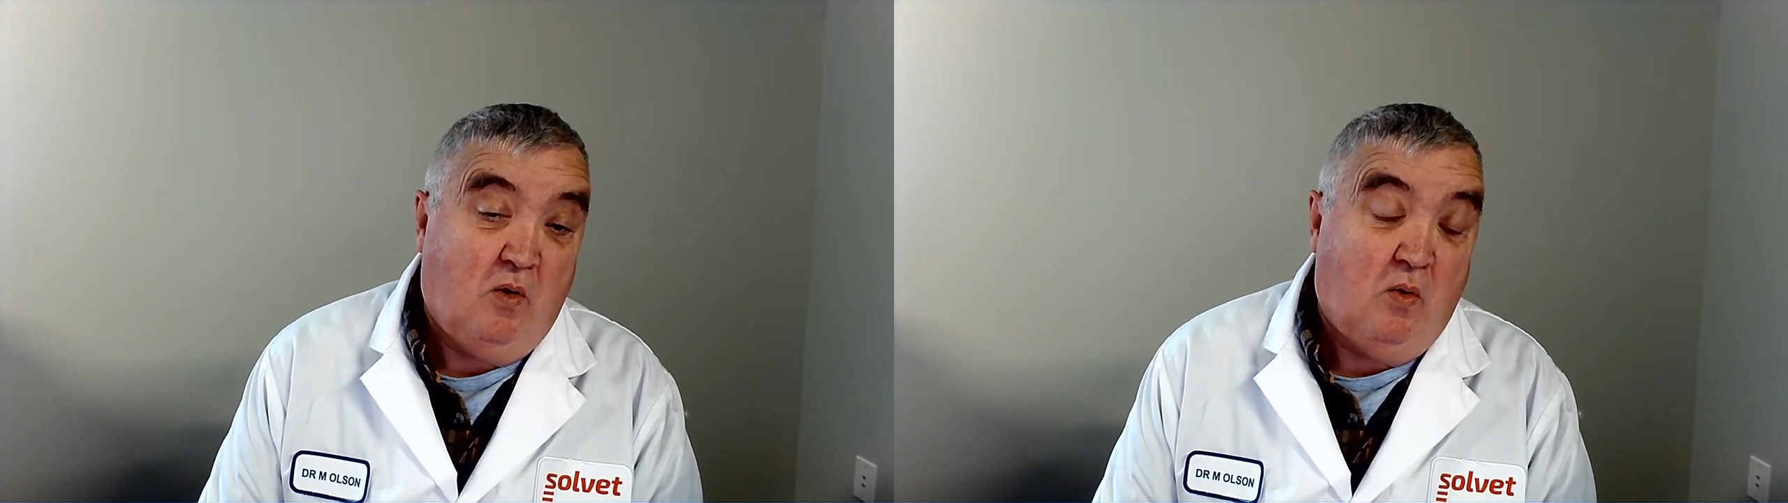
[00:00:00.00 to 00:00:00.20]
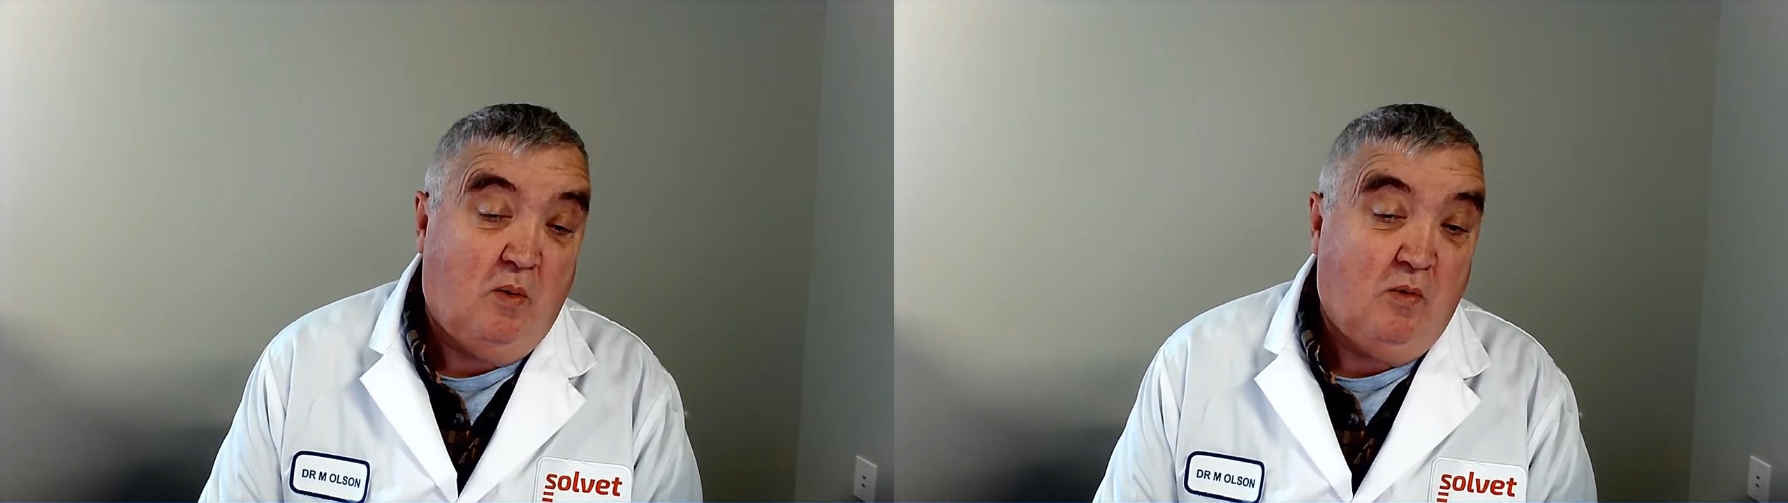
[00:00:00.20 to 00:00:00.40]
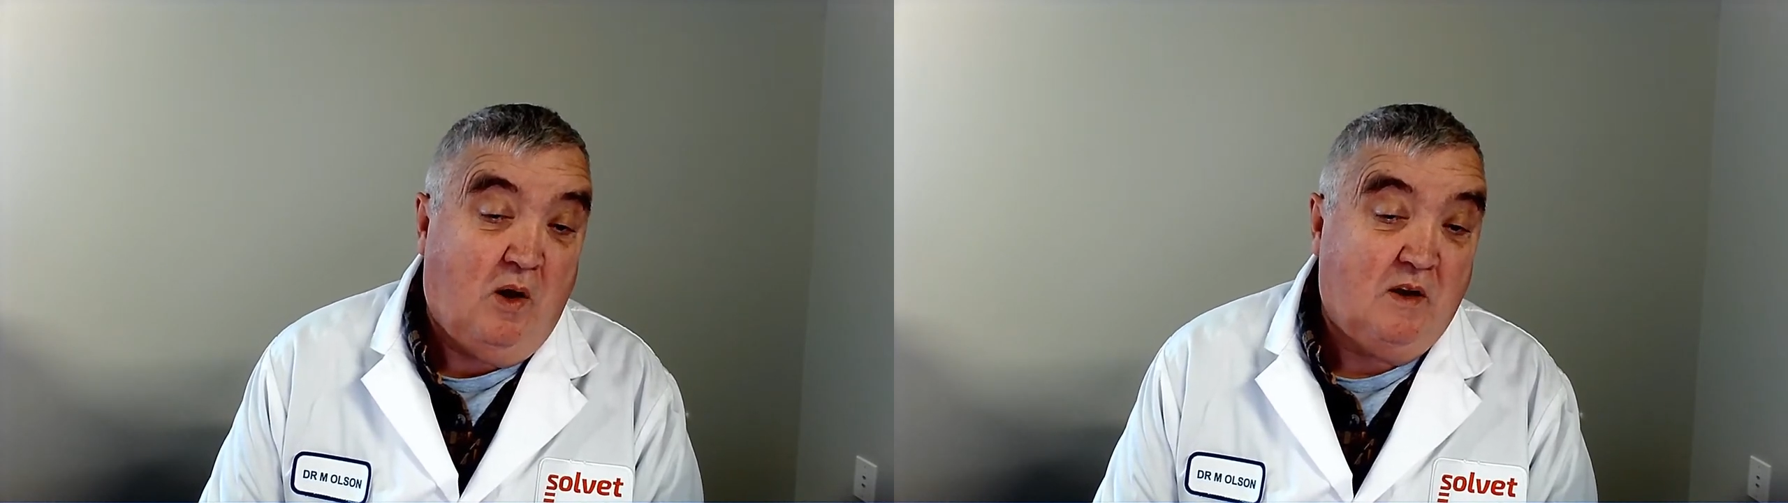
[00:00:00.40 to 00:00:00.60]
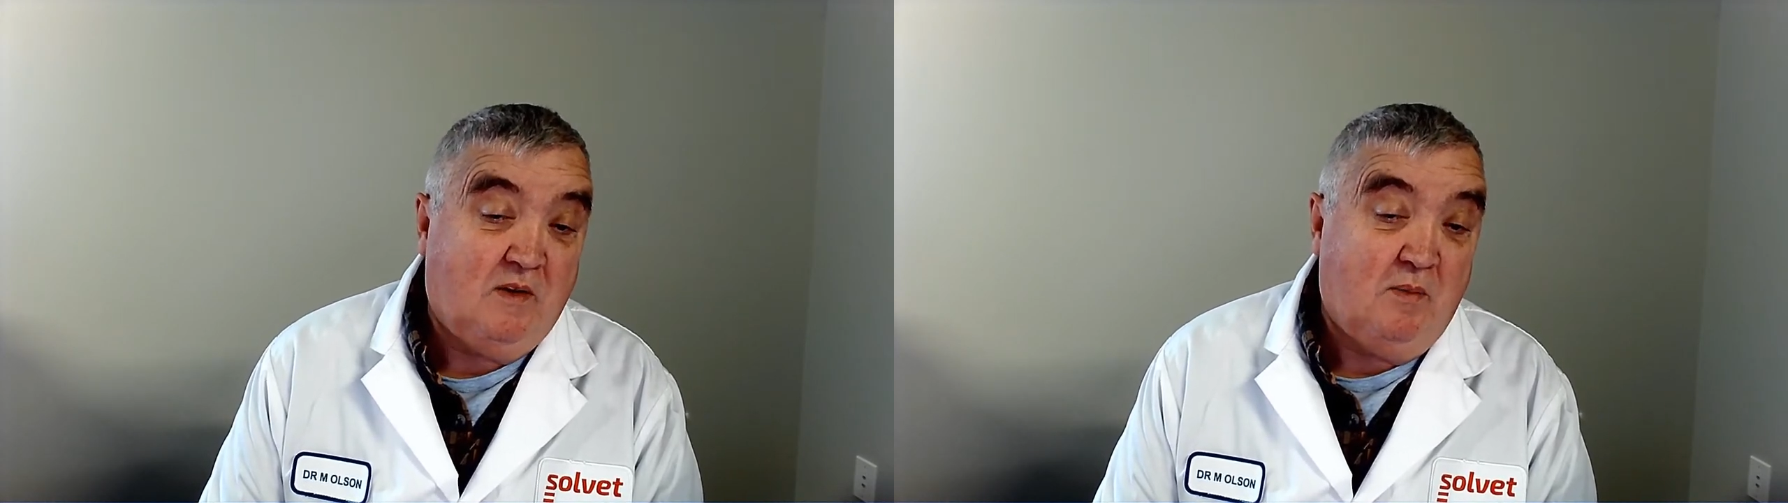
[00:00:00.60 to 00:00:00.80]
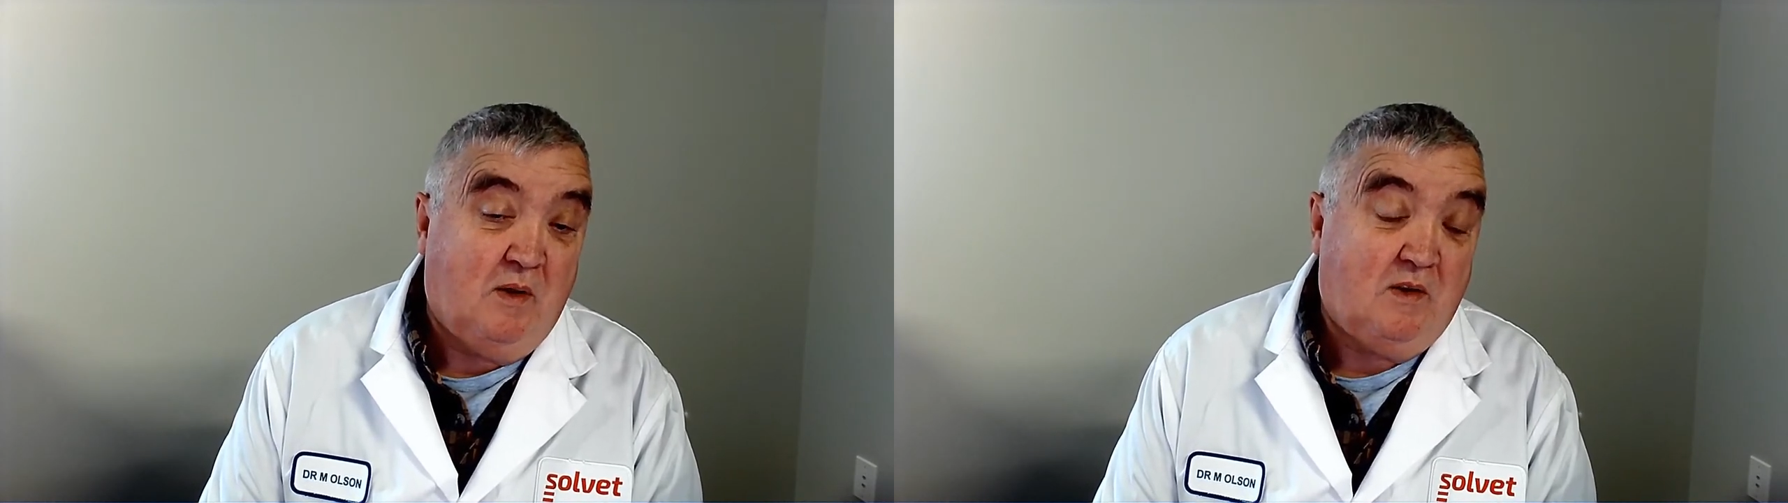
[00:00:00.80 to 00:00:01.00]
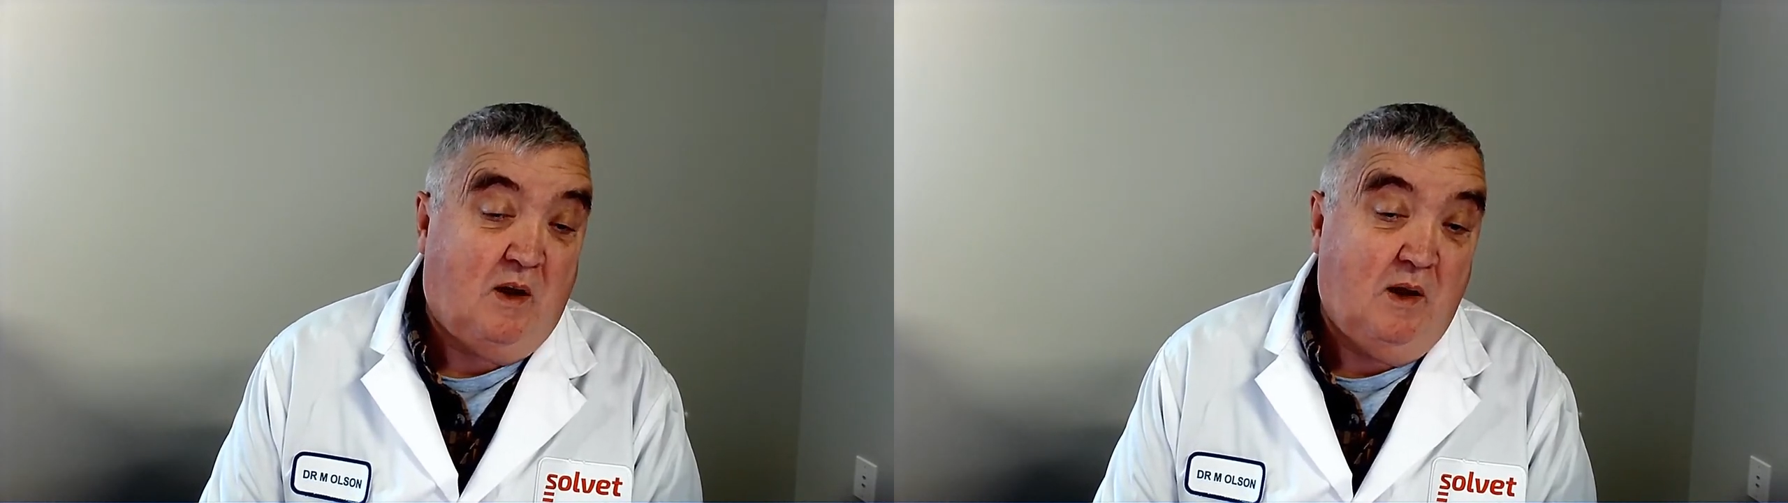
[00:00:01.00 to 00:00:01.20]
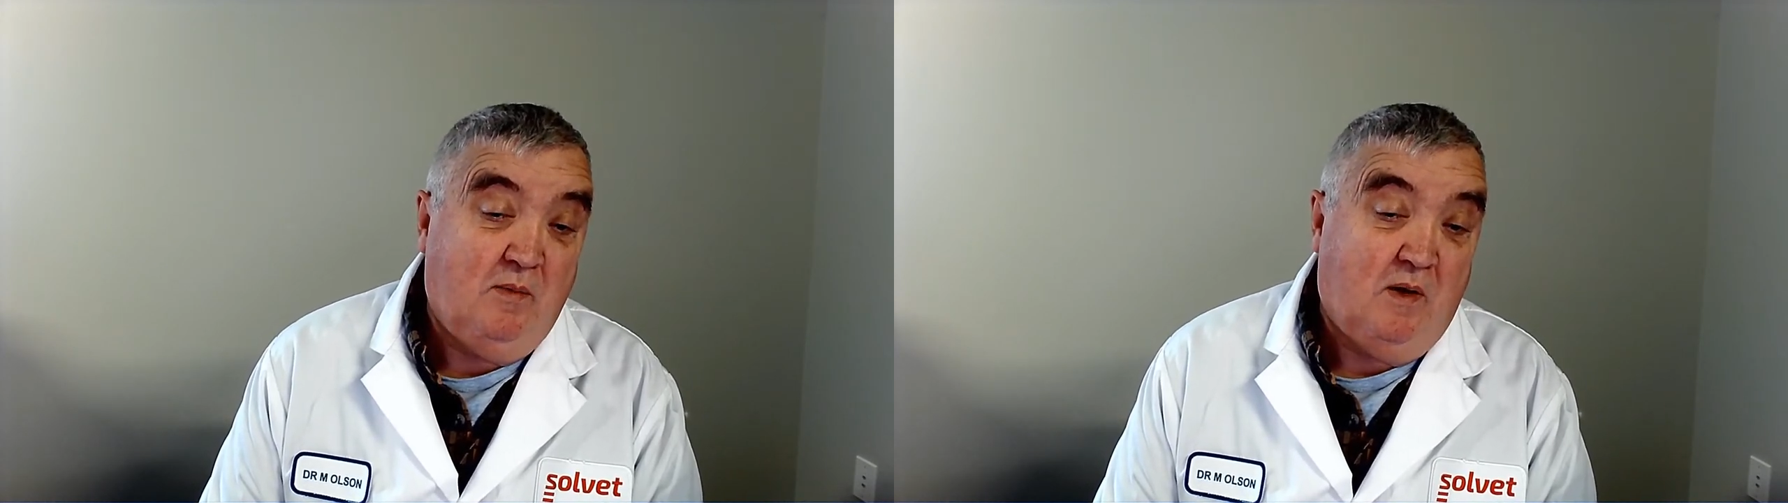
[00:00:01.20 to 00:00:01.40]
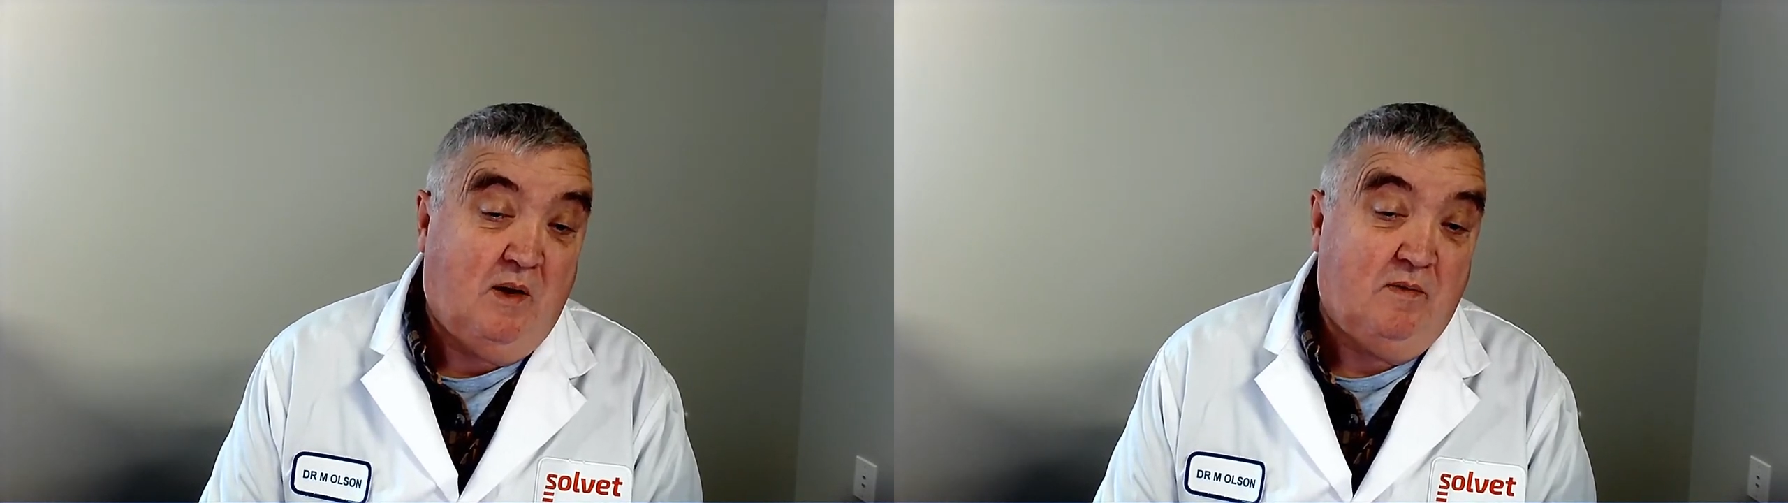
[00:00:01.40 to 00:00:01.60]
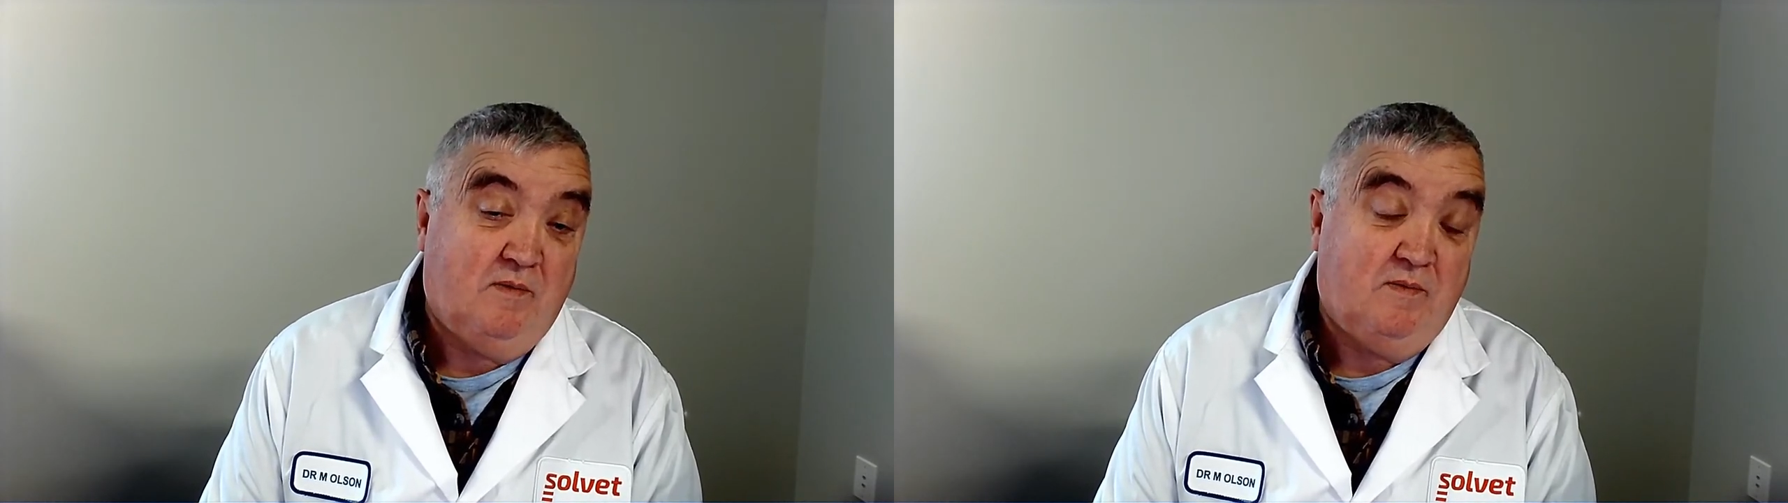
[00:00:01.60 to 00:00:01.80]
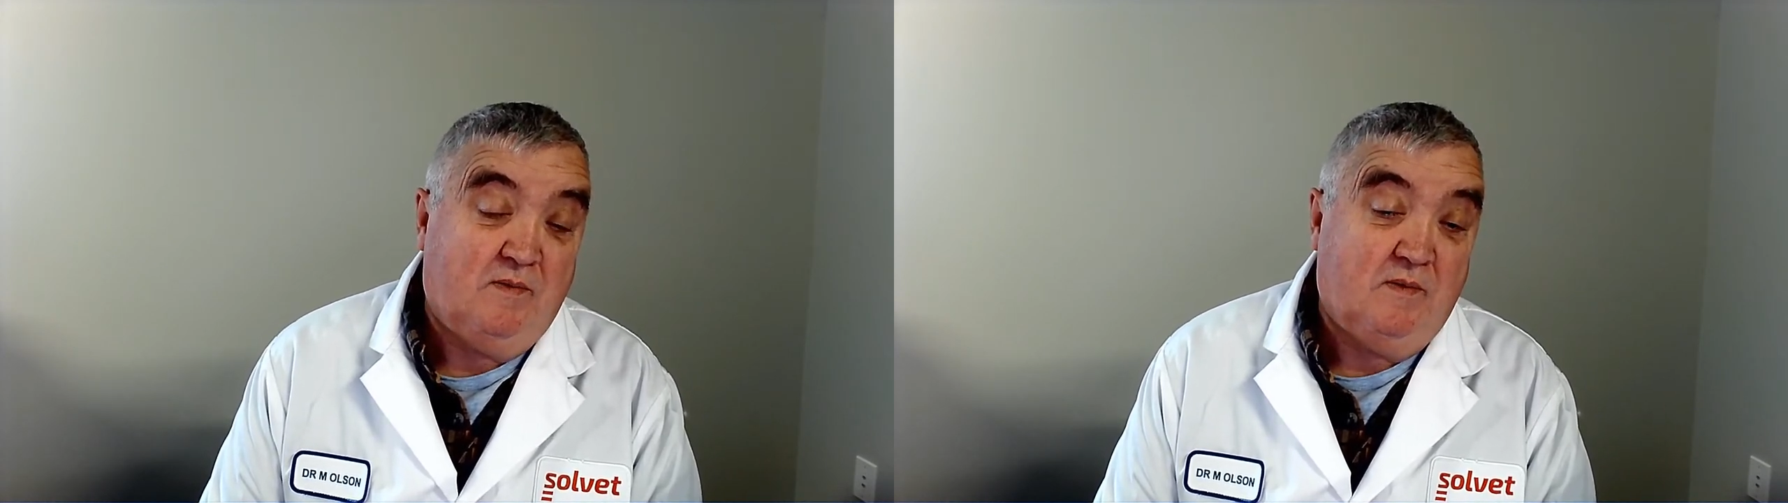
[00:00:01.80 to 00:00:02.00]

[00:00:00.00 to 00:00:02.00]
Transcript: oral meloxicam at time of